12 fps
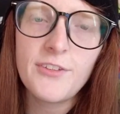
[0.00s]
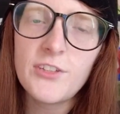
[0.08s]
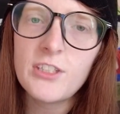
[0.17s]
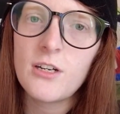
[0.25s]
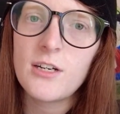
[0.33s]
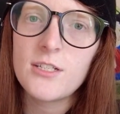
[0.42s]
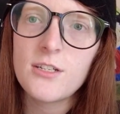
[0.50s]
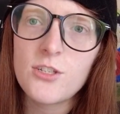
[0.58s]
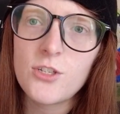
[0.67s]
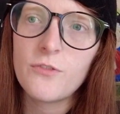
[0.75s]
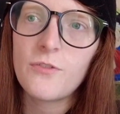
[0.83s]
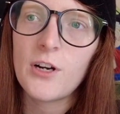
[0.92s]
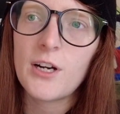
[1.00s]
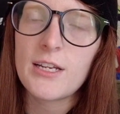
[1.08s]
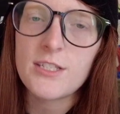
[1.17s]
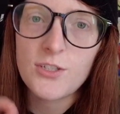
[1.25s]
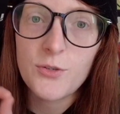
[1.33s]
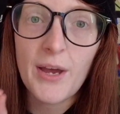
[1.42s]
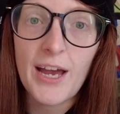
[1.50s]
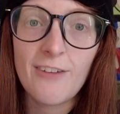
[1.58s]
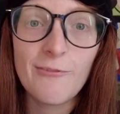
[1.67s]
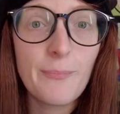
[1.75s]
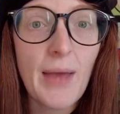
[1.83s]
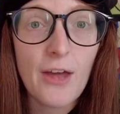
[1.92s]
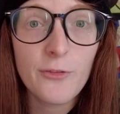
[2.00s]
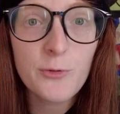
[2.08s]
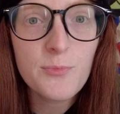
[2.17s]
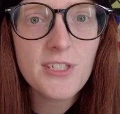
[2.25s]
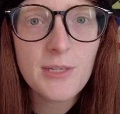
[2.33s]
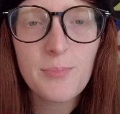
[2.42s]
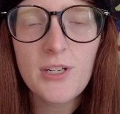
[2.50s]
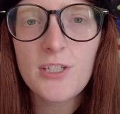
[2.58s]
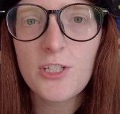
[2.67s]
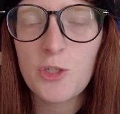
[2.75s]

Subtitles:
even gone so far as to have bathroom slippers.